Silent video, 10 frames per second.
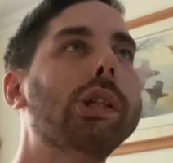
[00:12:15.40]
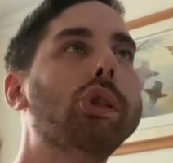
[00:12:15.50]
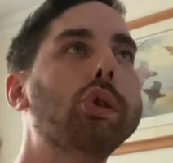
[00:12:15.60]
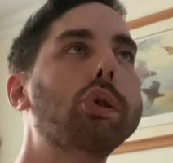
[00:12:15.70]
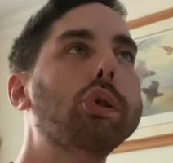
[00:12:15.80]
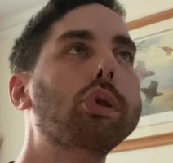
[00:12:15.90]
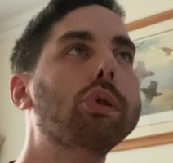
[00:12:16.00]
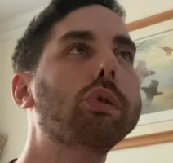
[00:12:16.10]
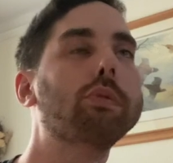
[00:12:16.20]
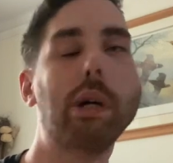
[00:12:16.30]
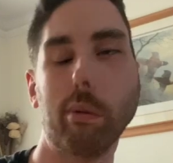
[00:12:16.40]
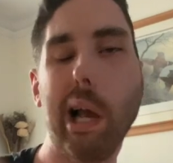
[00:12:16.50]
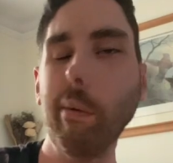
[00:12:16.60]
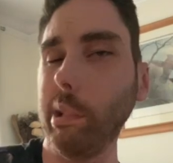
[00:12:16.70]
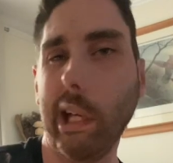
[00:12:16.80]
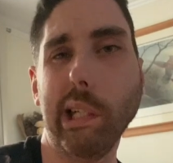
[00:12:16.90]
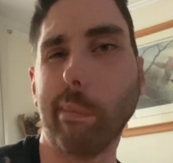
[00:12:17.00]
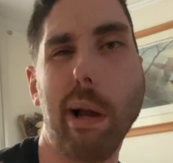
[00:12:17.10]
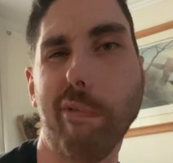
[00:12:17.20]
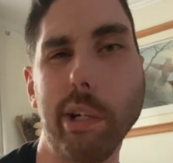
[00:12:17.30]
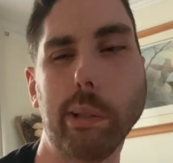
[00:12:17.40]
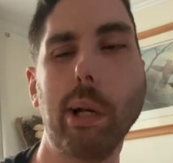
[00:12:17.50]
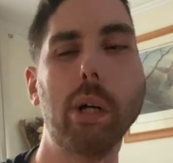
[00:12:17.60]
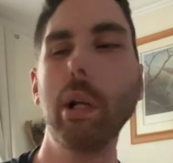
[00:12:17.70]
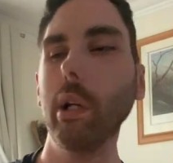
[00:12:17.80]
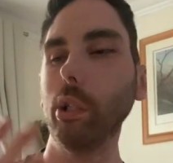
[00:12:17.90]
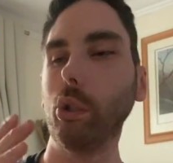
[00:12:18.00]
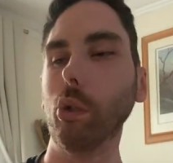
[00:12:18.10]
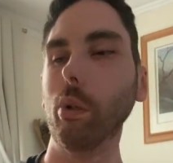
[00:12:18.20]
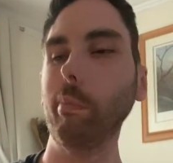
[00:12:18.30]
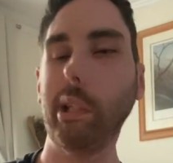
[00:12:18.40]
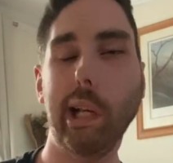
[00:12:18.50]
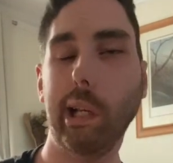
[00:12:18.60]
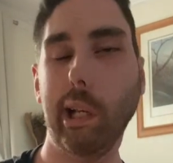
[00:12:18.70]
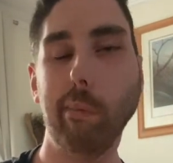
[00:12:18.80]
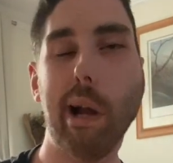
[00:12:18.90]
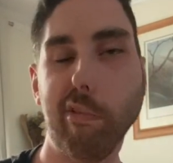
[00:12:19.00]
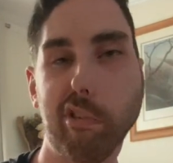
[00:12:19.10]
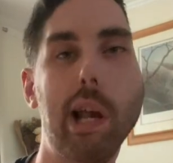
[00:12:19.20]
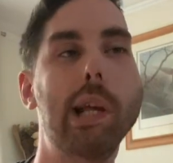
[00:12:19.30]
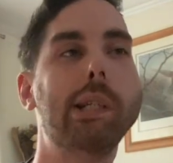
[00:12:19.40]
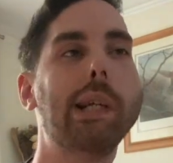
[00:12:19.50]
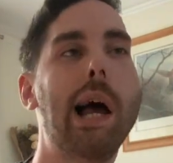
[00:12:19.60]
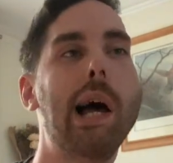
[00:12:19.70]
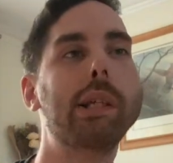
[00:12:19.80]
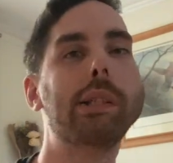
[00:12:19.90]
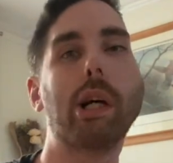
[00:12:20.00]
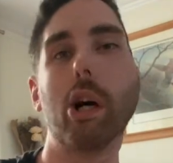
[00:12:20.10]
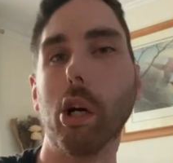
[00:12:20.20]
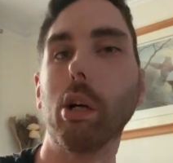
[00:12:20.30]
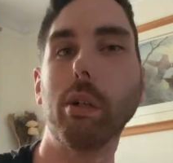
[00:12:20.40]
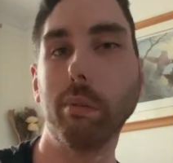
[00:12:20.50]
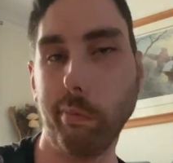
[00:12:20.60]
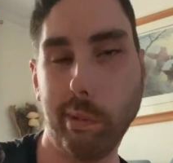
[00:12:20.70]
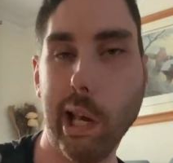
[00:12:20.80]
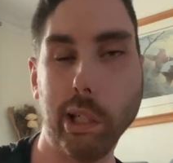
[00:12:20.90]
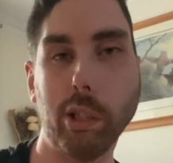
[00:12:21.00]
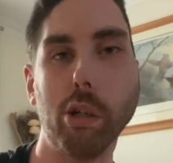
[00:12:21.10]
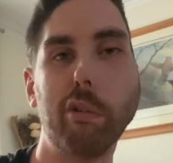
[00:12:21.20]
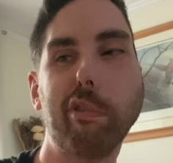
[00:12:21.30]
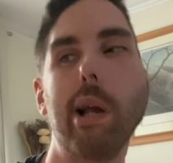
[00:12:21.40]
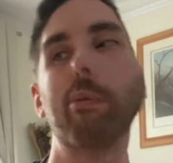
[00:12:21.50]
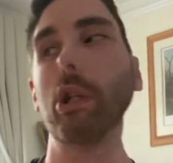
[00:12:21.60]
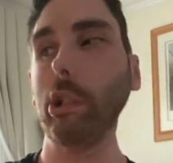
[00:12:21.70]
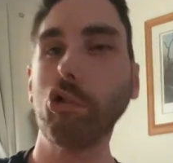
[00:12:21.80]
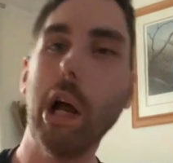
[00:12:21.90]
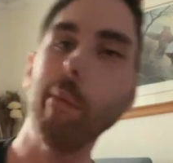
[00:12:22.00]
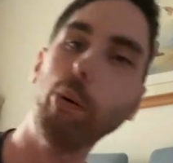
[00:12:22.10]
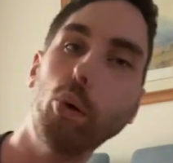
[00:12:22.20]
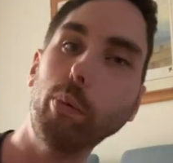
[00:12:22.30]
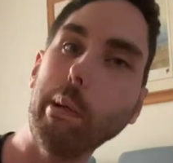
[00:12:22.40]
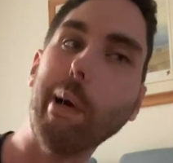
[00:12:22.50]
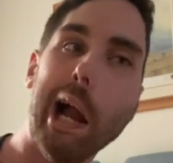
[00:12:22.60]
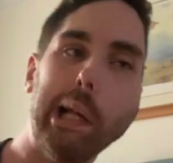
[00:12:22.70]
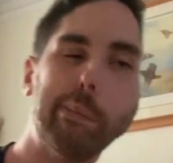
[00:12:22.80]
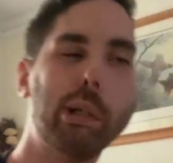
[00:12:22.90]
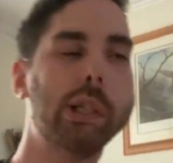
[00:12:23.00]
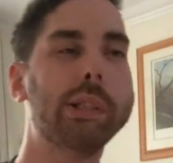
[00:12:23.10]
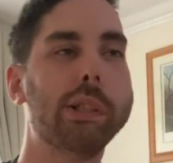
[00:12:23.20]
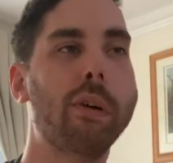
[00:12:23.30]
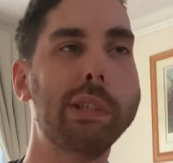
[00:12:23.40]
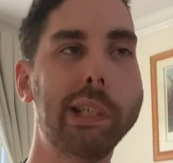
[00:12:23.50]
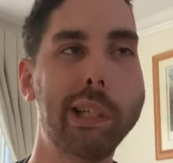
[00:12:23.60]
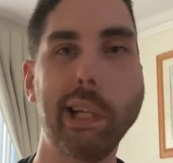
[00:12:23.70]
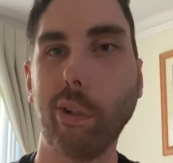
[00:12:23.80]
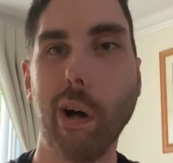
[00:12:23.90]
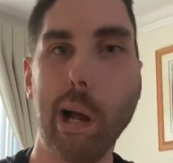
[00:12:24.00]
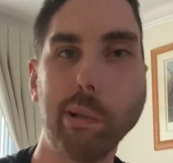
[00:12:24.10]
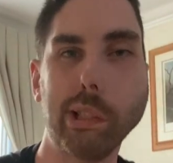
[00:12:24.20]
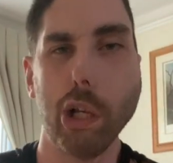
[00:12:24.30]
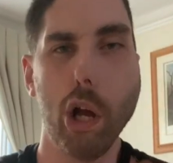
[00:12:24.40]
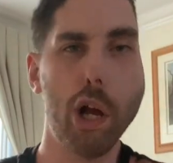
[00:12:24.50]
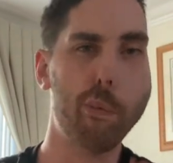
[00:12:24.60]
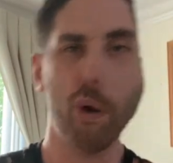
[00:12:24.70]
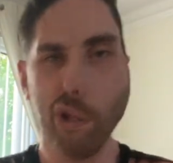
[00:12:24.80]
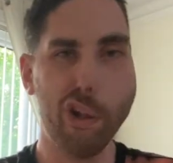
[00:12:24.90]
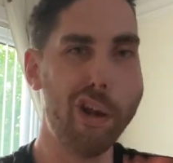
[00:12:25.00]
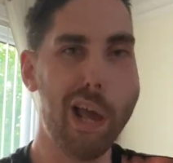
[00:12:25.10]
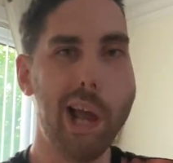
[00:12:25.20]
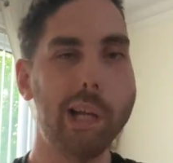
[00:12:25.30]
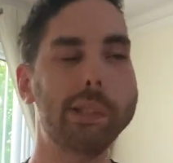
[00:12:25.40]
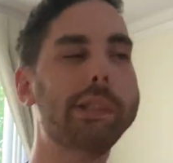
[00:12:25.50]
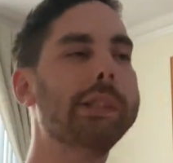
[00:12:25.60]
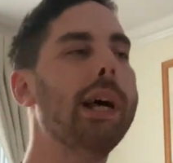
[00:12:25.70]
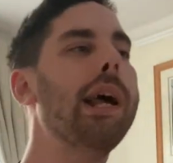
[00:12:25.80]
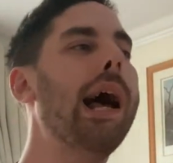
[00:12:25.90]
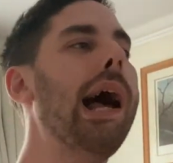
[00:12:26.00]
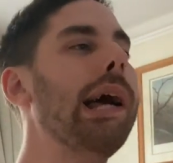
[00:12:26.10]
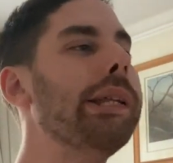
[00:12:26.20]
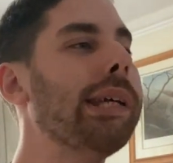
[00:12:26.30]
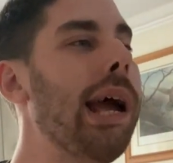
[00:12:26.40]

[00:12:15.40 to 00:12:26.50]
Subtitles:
Katie's my friend as well. So Katie, my friend, and her then girlfriend were like trying to pull me back because obviously they thought I was one of the lads and